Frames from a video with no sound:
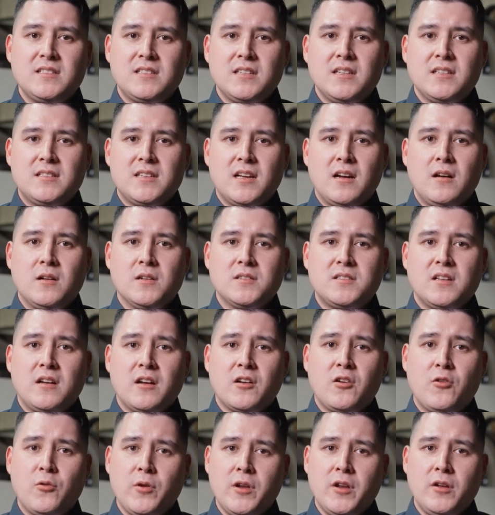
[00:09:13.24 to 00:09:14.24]
details are
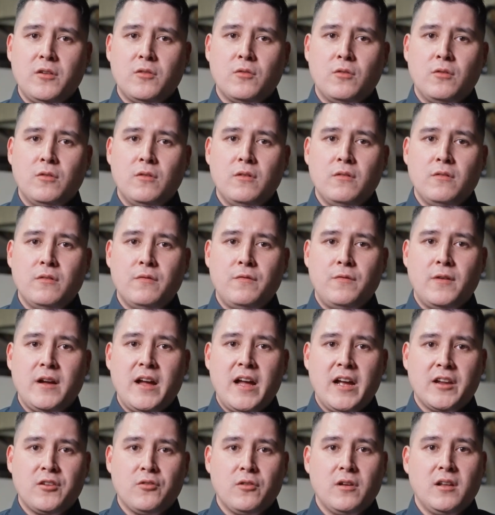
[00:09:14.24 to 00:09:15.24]
critical for
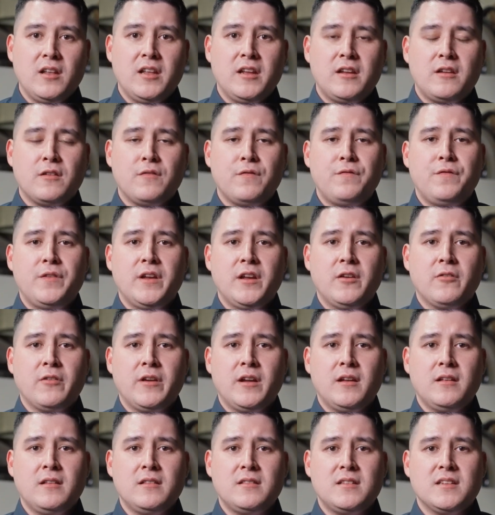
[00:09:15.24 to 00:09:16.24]
accurately
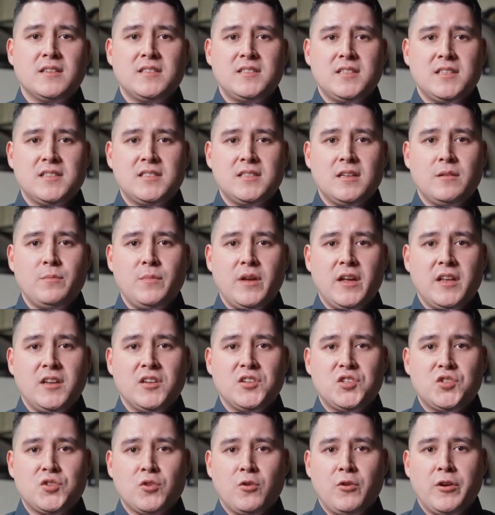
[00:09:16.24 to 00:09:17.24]
configuring the system and
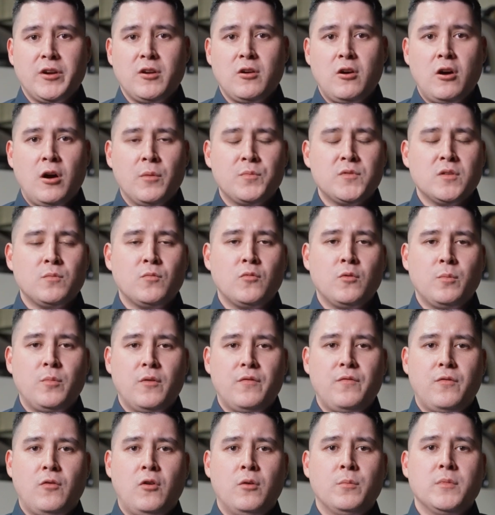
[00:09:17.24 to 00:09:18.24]
ensuring optimal
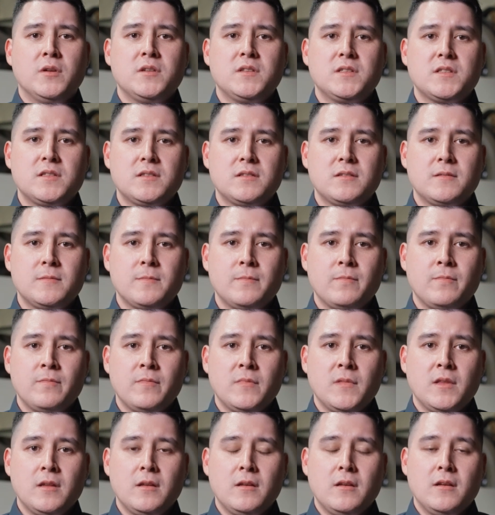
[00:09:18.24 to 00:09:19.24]
performance.
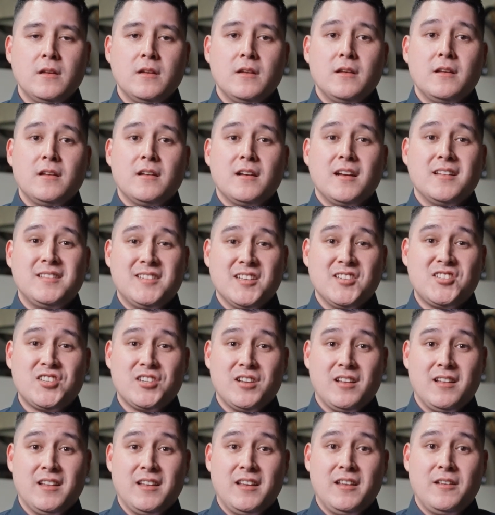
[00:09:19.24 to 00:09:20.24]

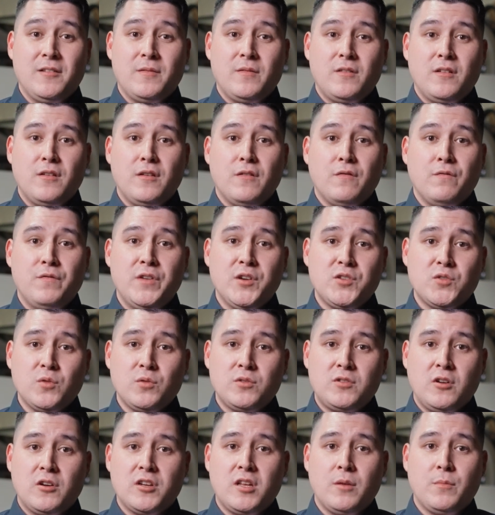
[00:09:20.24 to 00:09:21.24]
Additionally, visual
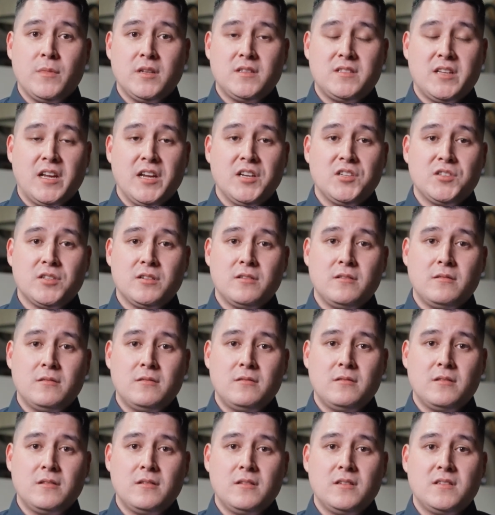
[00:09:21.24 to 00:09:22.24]
documentation,
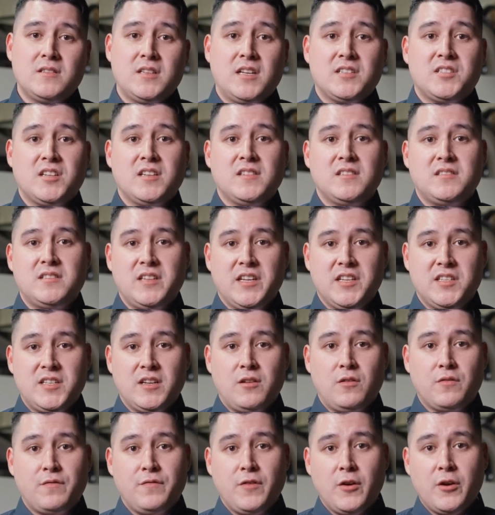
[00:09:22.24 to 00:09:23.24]
such as
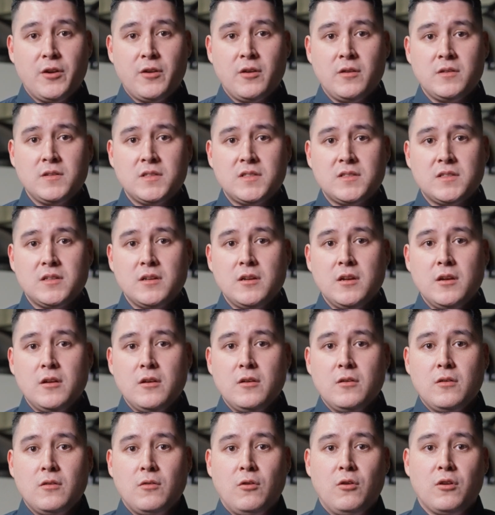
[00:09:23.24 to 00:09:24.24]
detailed photos
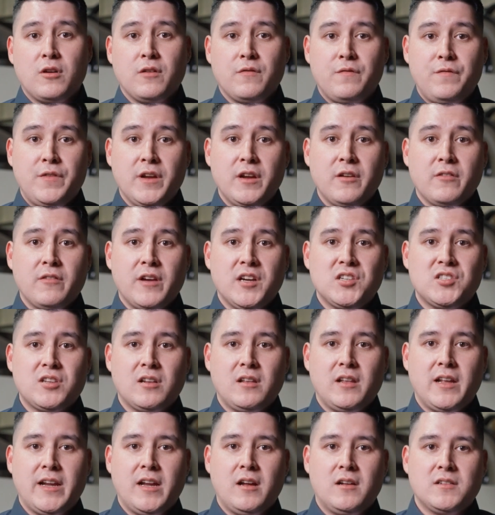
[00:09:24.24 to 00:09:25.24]
or
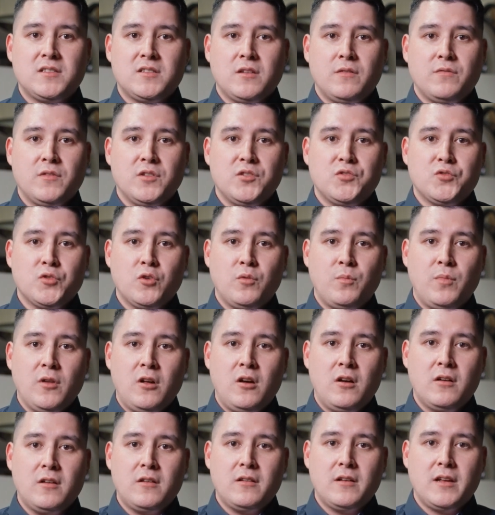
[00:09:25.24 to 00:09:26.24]
configuration layouts of the drill
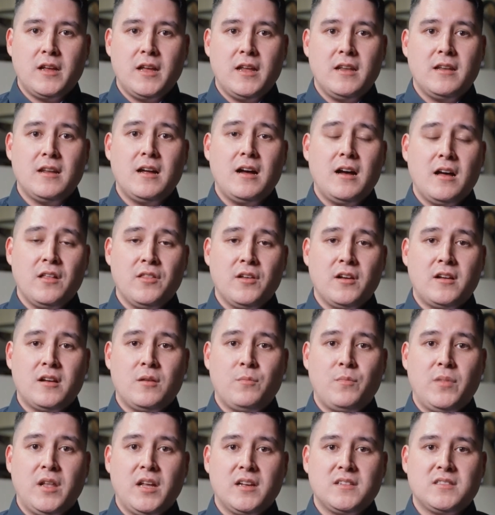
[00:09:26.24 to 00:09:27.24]
block and other
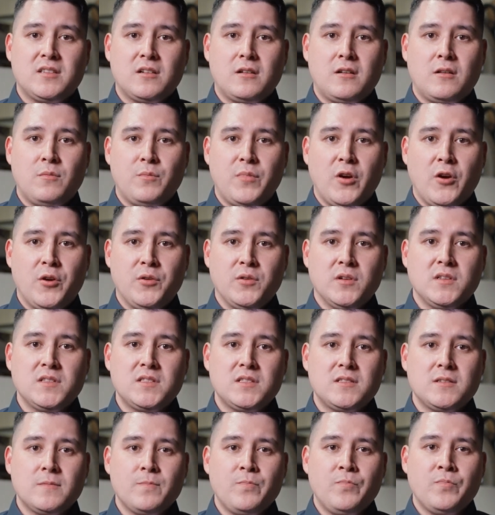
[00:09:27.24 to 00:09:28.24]
complex components,